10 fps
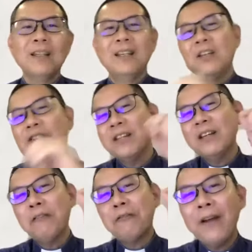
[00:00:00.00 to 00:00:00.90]
You
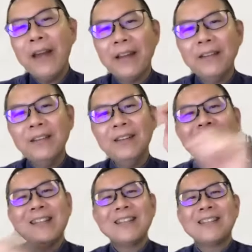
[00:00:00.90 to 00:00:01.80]
see, a friend
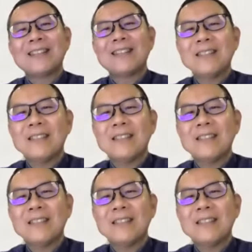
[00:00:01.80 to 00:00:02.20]
is